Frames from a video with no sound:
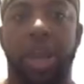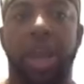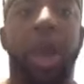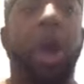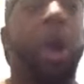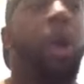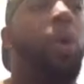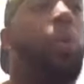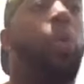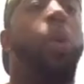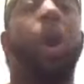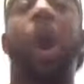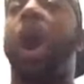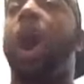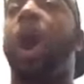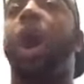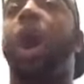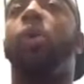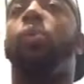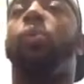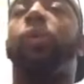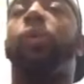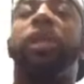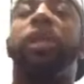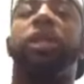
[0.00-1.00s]
Why are
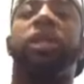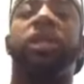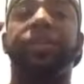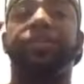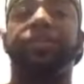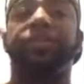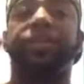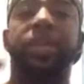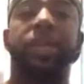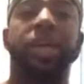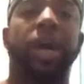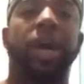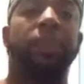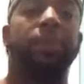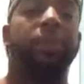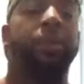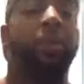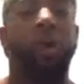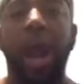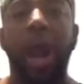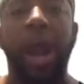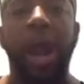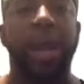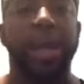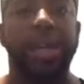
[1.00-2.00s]
we lifting up
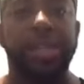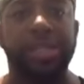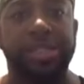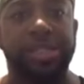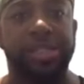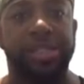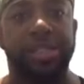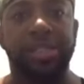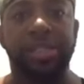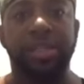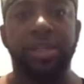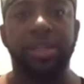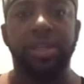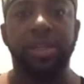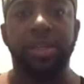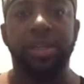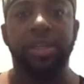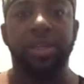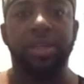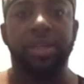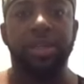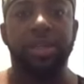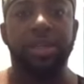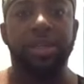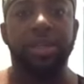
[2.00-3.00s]
Christ,
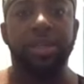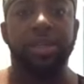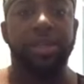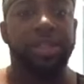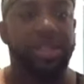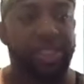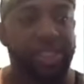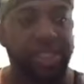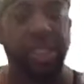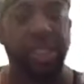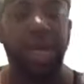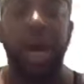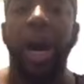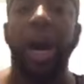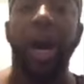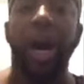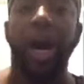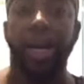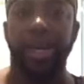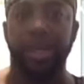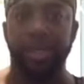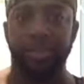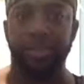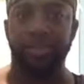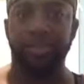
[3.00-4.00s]
the Son?
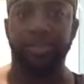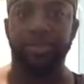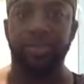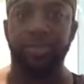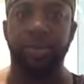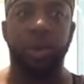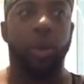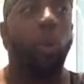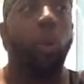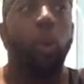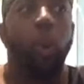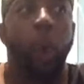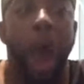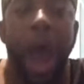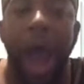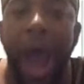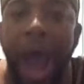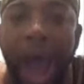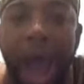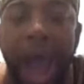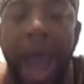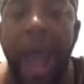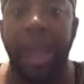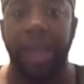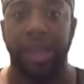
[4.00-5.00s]

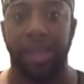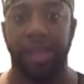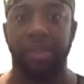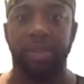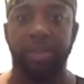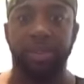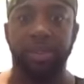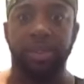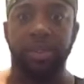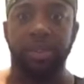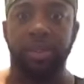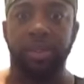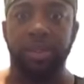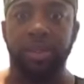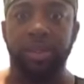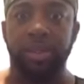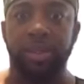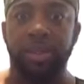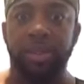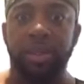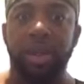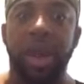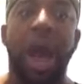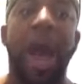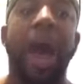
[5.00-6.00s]
Why?
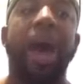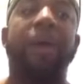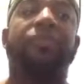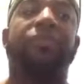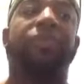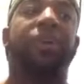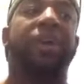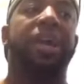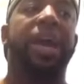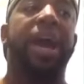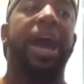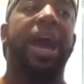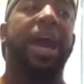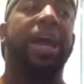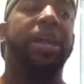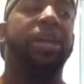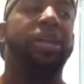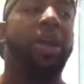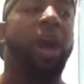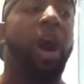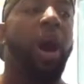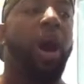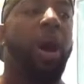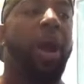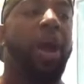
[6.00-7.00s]
I forgot.
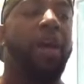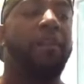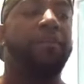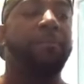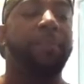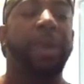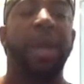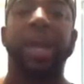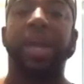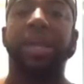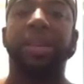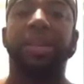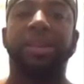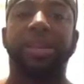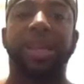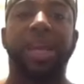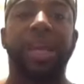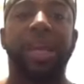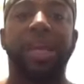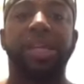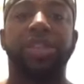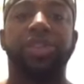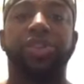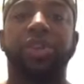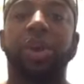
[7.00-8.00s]
Y'all have made
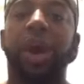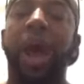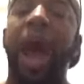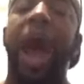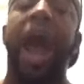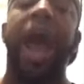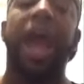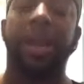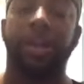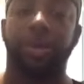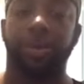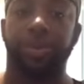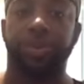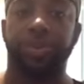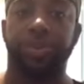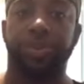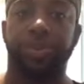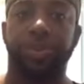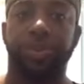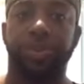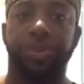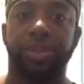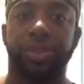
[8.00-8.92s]
things your idols.